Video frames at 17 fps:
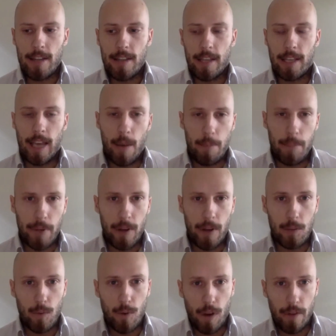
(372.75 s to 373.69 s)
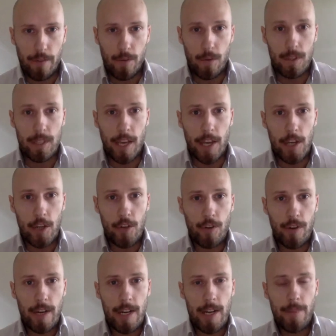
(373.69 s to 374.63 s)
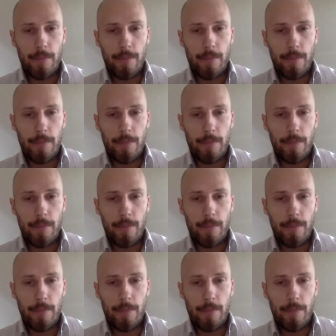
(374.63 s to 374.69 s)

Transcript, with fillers: the company I was working for, Tentree,